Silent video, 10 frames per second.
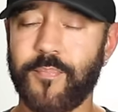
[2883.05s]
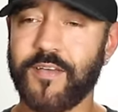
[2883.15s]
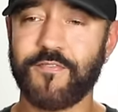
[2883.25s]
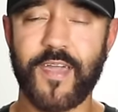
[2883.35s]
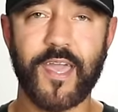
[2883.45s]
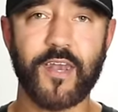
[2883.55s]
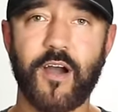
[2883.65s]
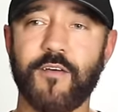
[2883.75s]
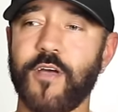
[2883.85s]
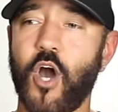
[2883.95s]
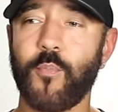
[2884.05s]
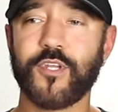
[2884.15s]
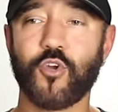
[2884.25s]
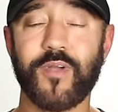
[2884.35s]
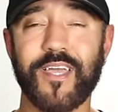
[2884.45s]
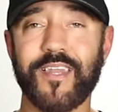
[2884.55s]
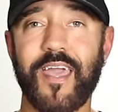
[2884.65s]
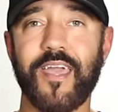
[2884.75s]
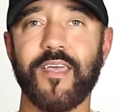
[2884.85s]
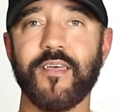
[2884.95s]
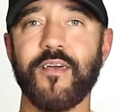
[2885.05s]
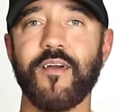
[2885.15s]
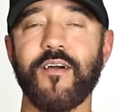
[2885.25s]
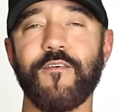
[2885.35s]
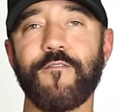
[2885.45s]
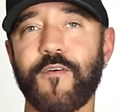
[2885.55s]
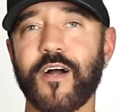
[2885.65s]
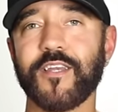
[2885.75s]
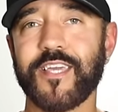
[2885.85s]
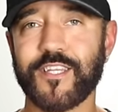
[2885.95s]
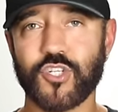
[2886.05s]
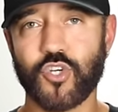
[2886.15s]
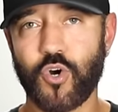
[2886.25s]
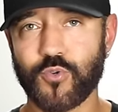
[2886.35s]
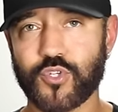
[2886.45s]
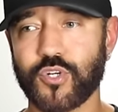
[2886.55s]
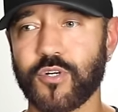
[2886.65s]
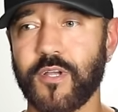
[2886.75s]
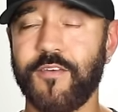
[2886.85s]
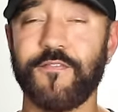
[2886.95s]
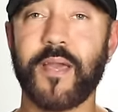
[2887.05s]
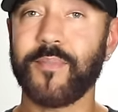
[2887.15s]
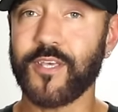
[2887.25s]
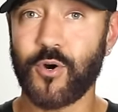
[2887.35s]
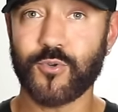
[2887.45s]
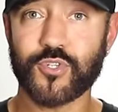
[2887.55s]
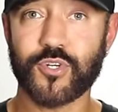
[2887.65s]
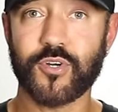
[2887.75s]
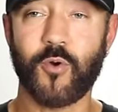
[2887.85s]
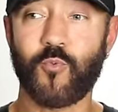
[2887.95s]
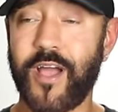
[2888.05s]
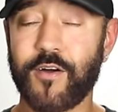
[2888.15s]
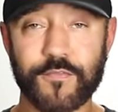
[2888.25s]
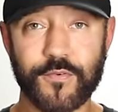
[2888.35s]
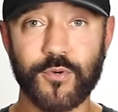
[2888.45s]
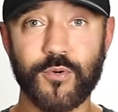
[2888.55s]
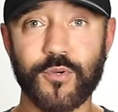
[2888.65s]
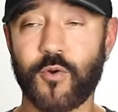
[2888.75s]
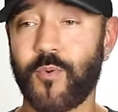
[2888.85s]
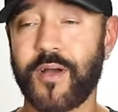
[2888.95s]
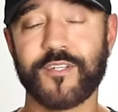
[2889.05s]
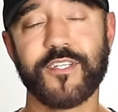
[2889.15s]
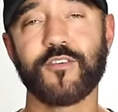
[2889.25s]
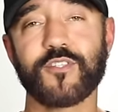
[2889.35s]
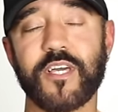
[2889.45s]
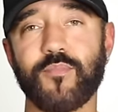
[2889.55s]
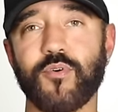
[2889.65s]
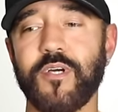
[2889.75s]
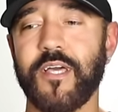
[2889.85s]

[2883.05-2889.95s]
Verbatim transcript: big fan of helping to create a fun kitchen culture and family culture around food and around the dinner table.